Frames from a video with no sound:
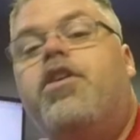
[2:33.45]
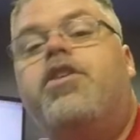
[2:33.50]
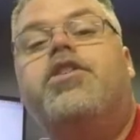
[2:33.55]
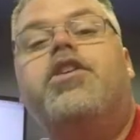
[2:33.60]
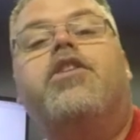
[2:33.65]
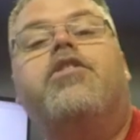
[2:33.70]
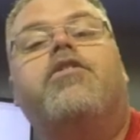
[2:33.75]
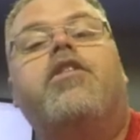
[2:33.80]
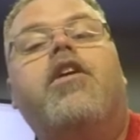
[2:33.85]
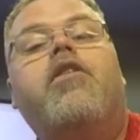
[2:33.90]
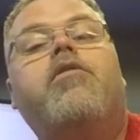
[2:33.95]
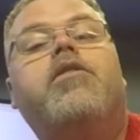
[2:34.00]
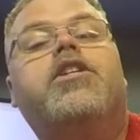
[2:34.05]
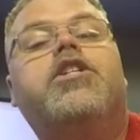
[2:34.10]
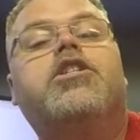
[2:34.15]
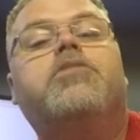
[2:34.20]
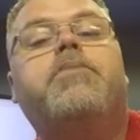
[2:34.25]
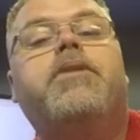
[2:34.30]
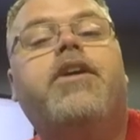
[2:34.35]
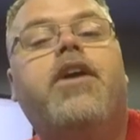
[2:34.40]
each other out, we'd
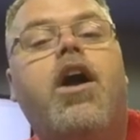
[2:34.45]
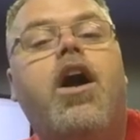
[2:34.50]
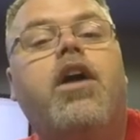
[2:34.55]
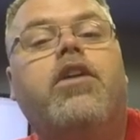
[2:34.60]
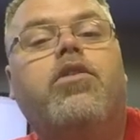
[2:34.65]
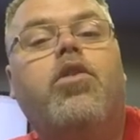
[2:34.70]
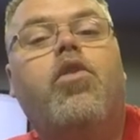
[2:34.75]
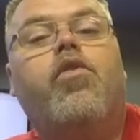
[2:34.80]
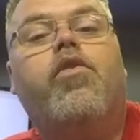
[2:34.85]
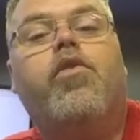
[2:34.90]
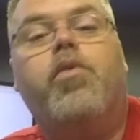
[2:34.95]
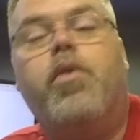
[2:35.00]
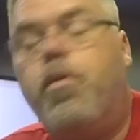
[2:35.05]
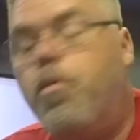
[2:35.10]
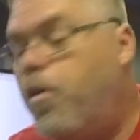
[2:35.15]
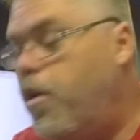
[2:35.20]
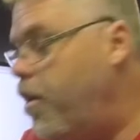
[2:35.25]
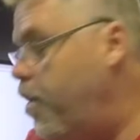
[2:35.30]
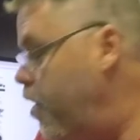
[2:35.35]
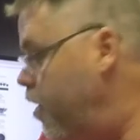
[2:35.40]
just be cocked over, we
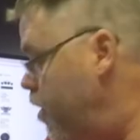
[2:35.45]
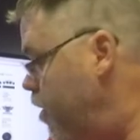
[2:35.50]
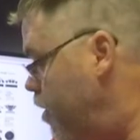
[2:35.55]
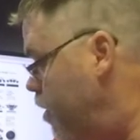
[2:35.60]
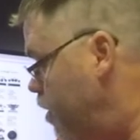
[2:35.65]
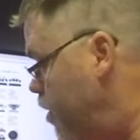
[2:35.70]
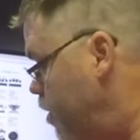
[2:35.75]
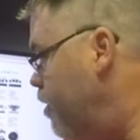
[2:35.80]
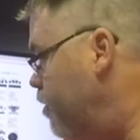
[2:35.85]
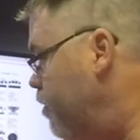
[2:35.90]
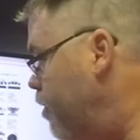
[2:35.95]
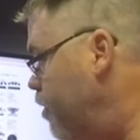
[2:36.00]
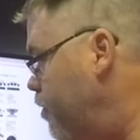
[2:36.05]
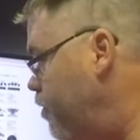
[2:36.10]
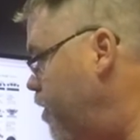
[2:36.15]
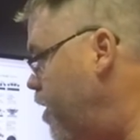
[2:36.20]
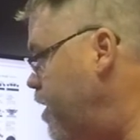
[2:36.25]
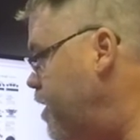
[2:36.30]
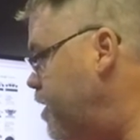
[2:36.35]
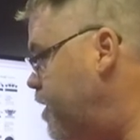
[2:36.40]
would. For
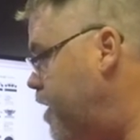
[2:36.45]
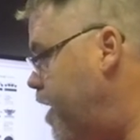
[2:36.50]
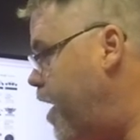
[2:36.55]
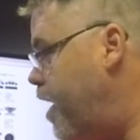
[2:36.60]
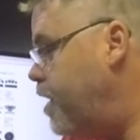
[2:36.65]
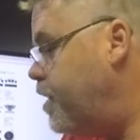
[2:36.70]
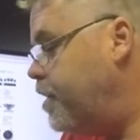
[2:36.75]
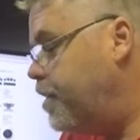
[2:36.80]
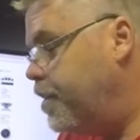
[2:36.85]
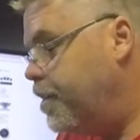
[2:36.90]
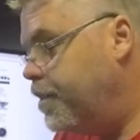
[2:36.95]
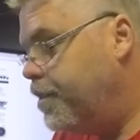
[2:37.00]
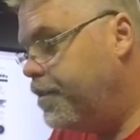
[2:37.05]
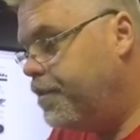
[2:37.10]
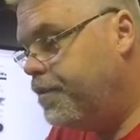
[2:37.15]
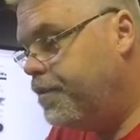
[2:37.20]
frig's sakes.